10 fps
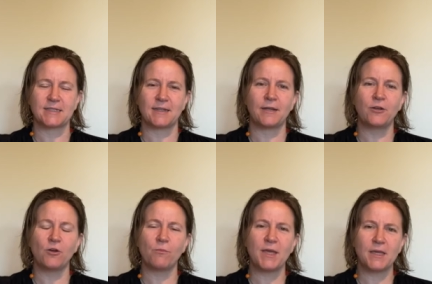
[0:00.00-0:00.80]
and
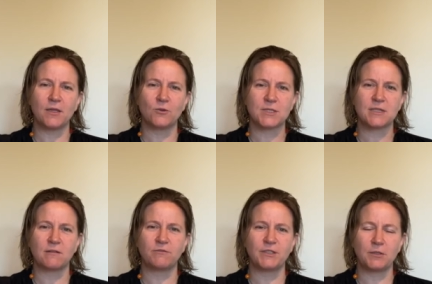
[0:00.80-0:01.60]
not making
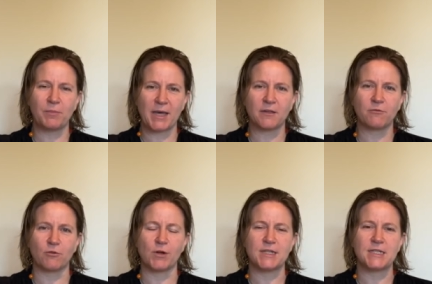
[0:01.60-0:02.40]
yourself feel bad
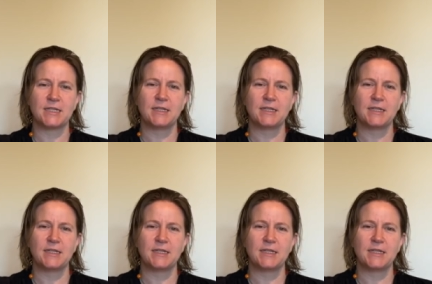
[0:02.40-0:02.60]
for it